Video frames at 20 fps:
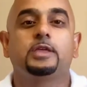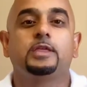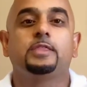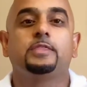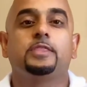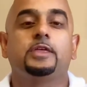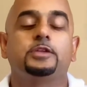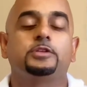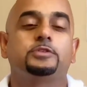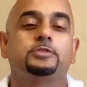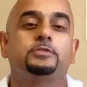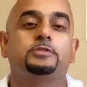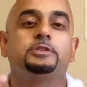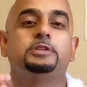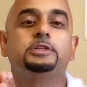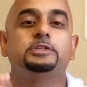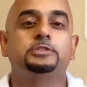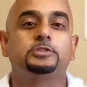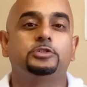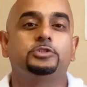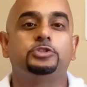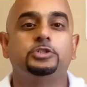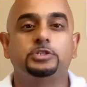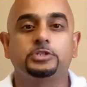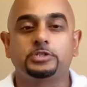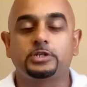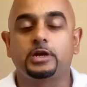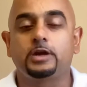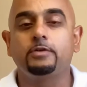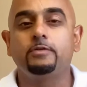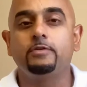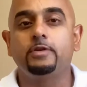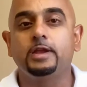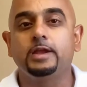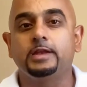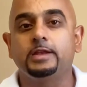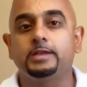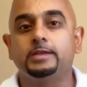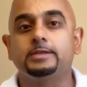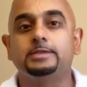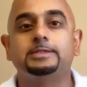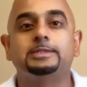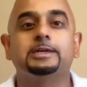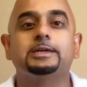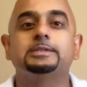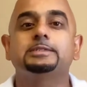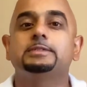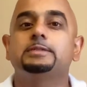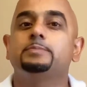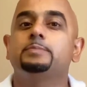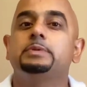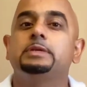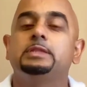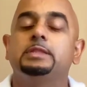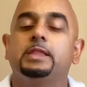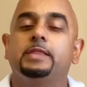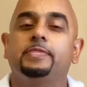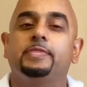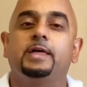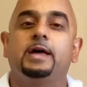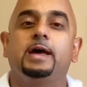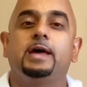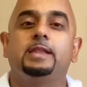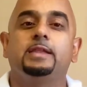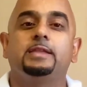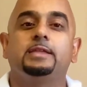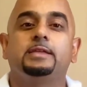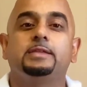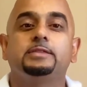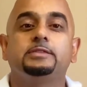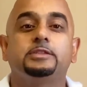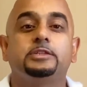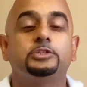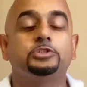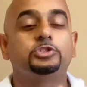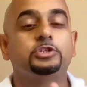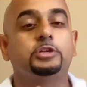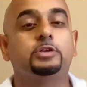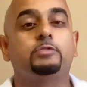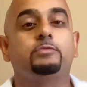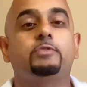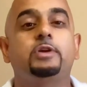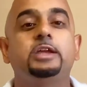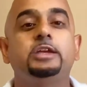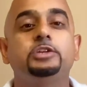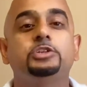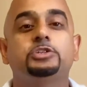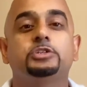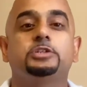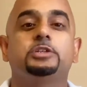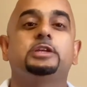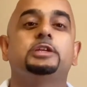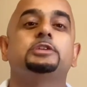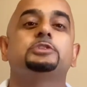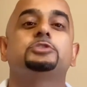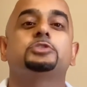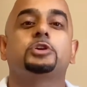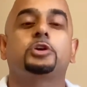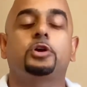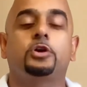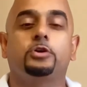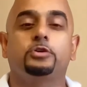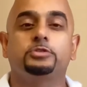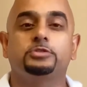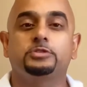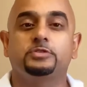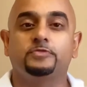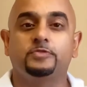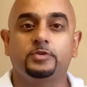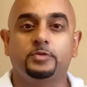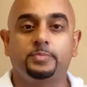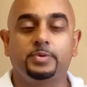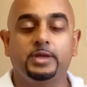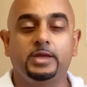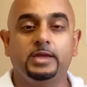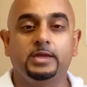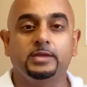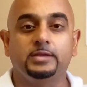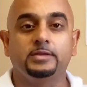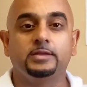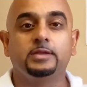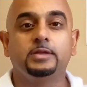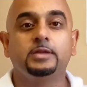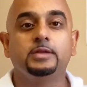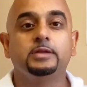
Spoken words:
that your disc degenerated doesn't mean that that degeneration is the cause of your pain.